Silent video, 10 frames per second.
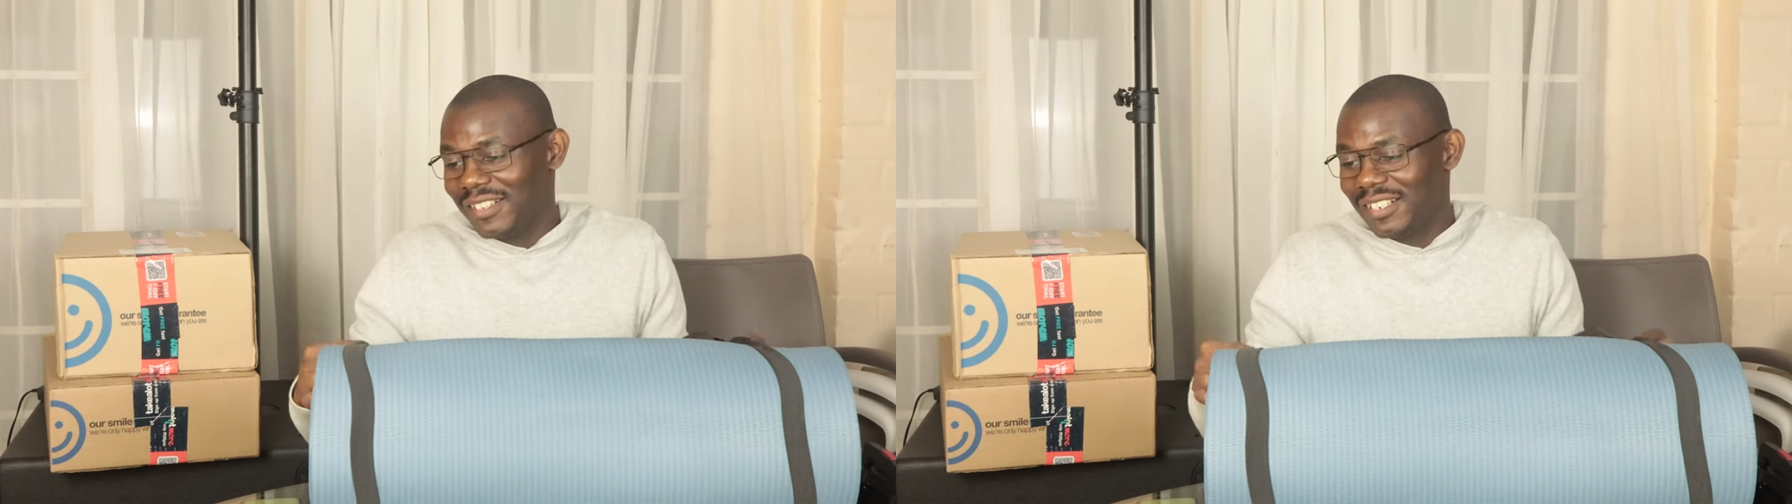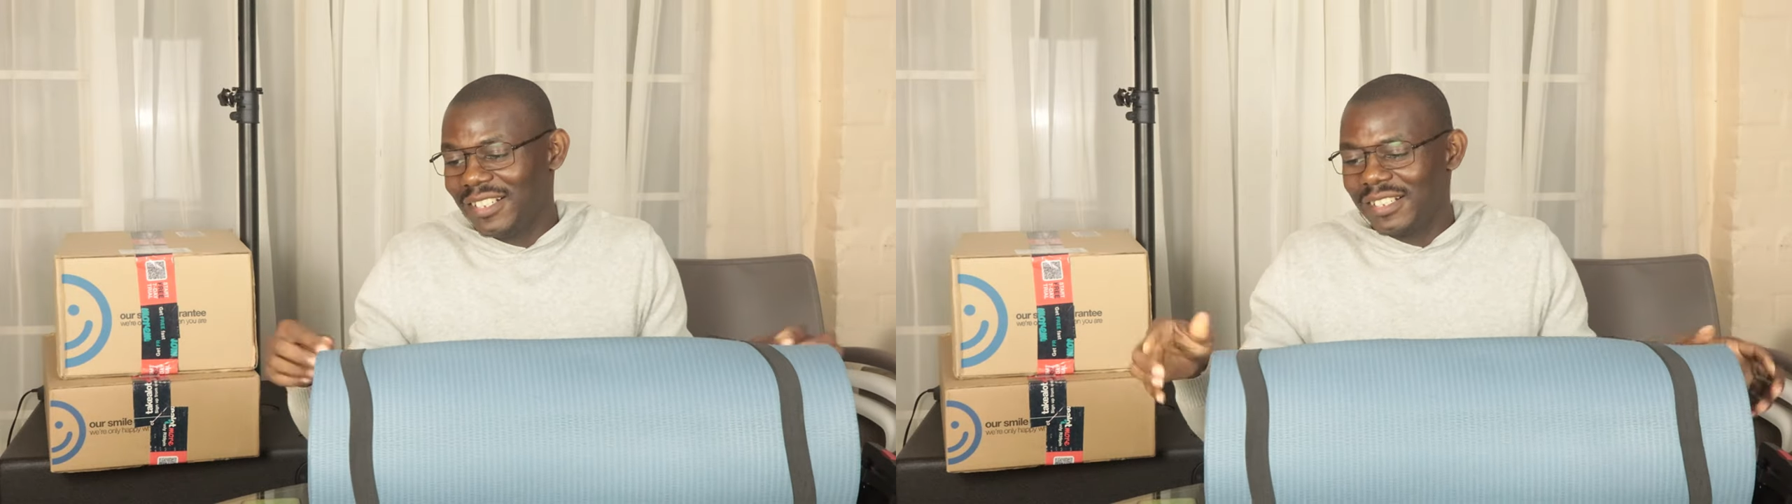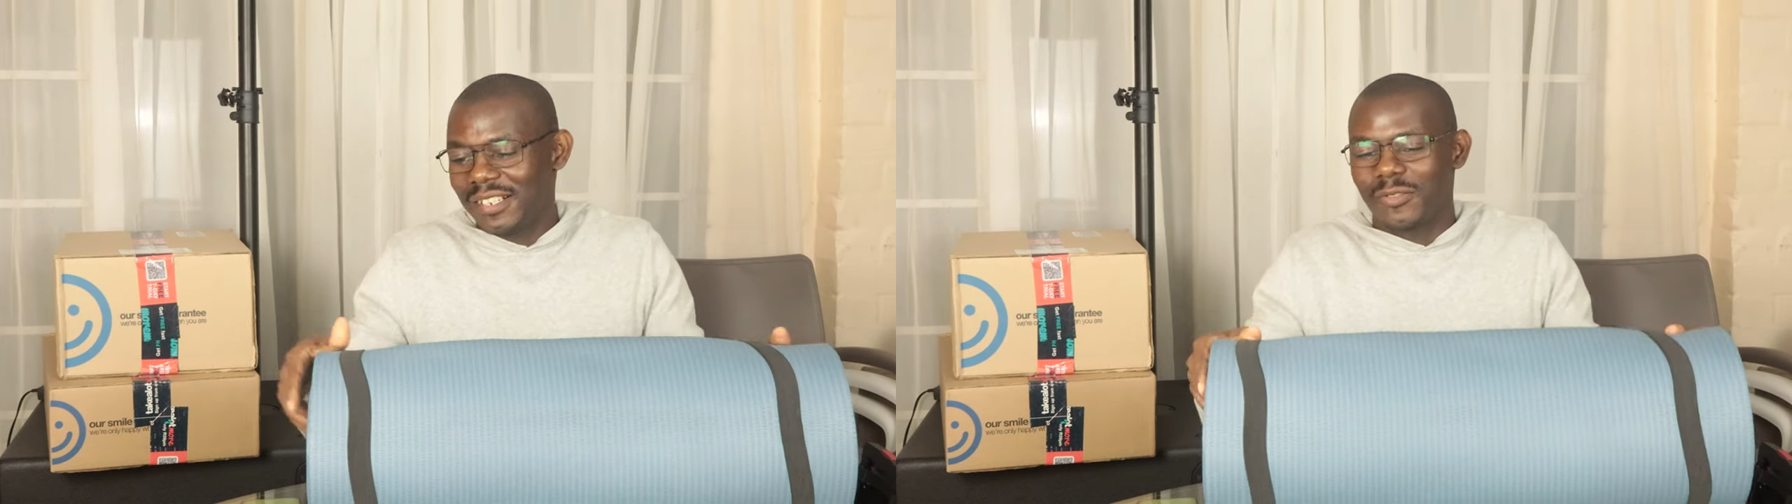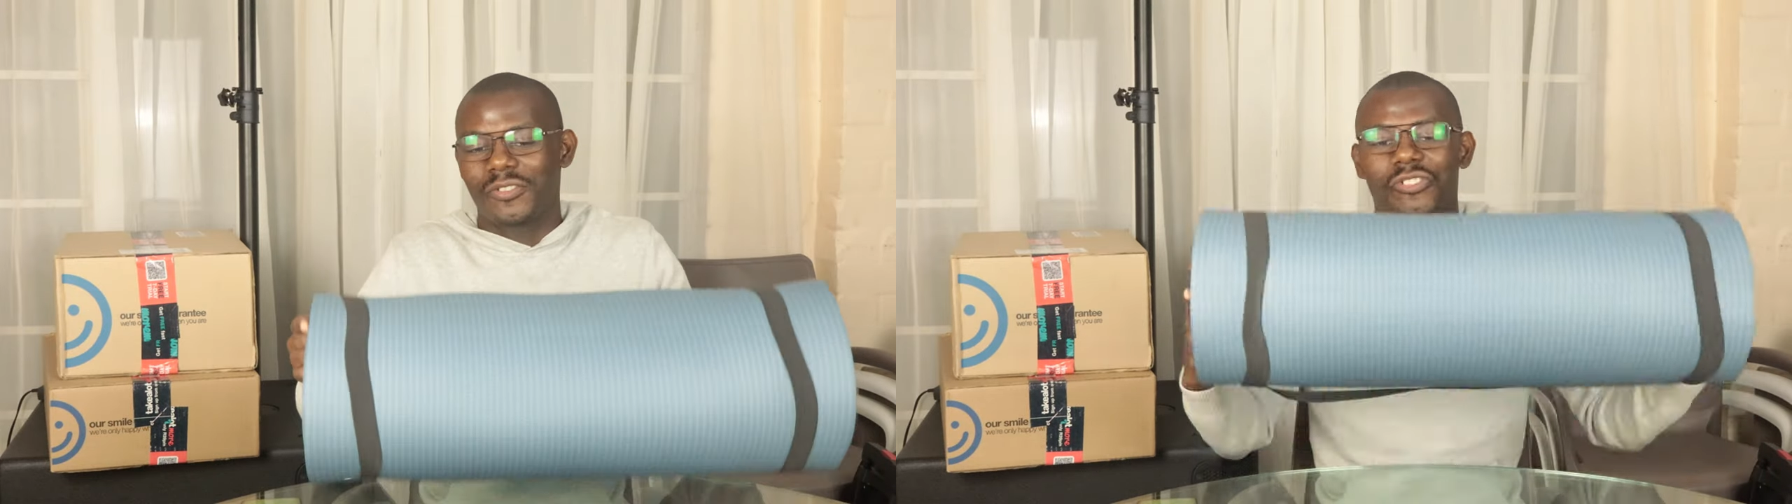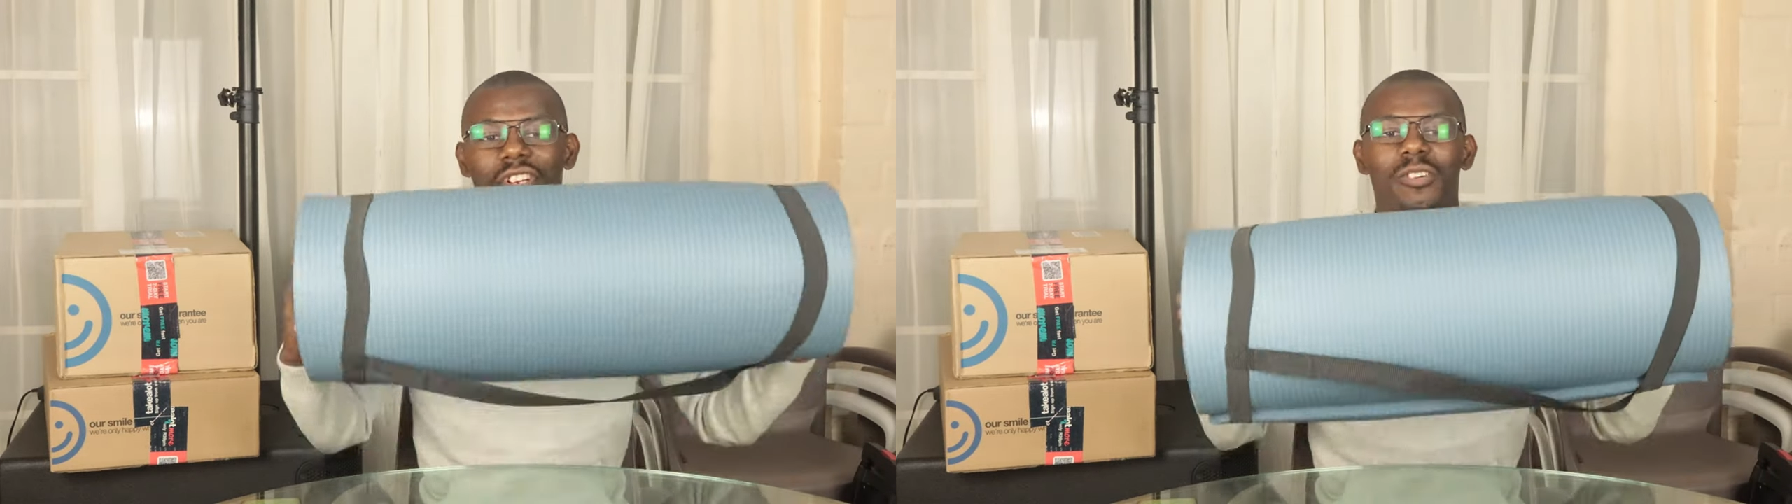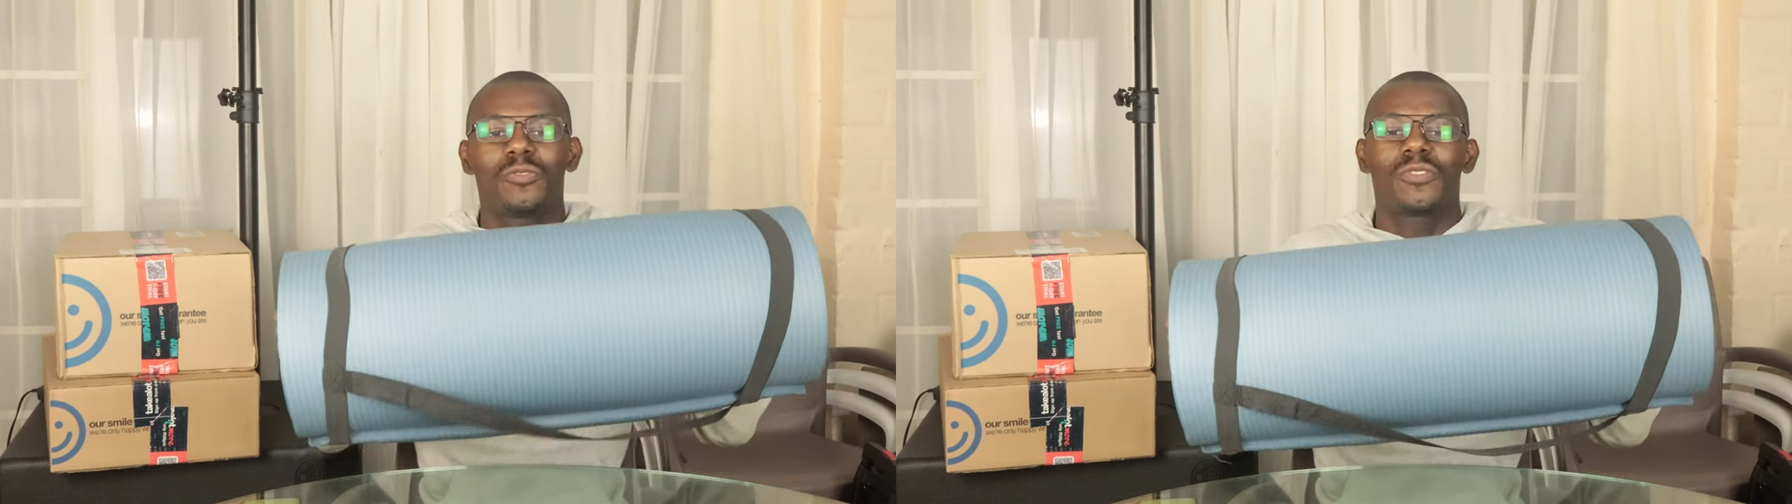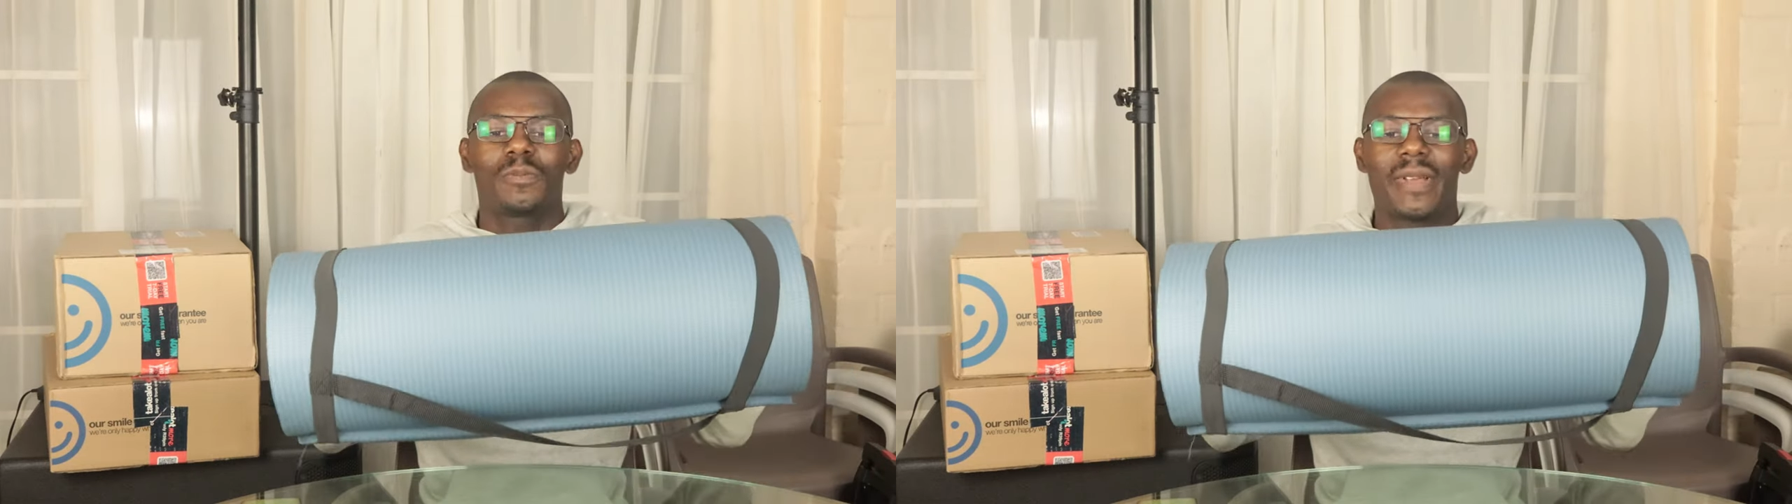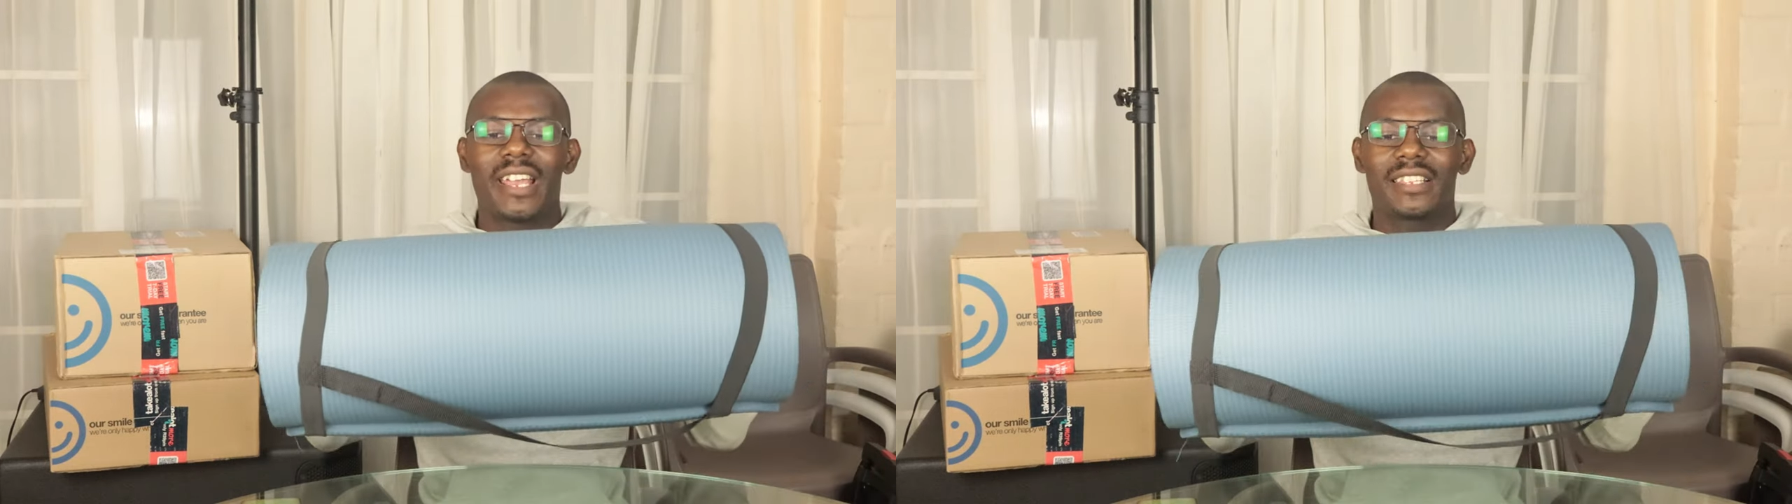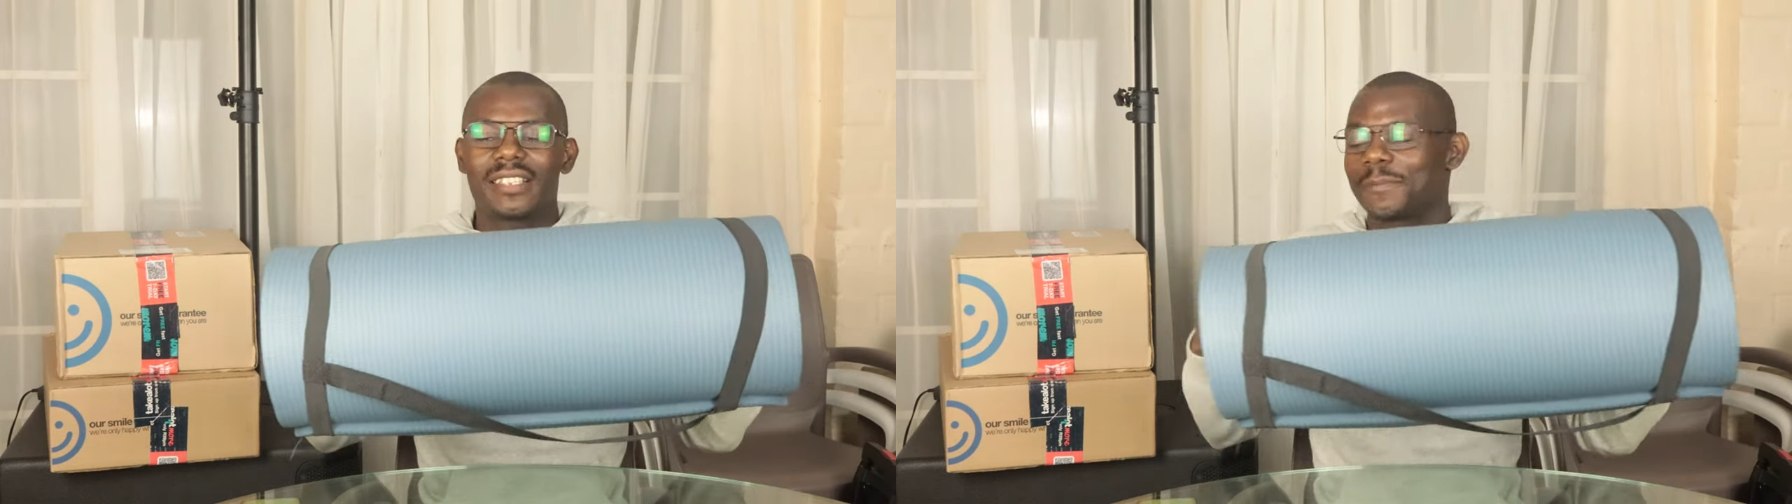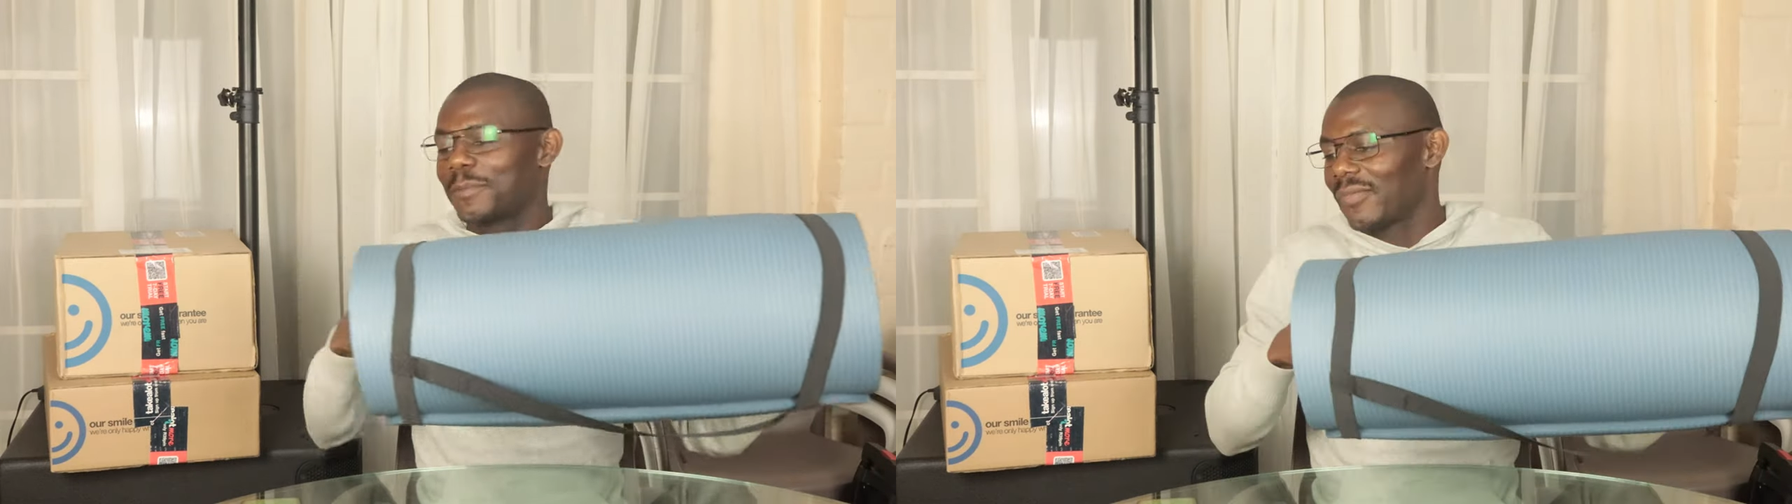This is a really good mat.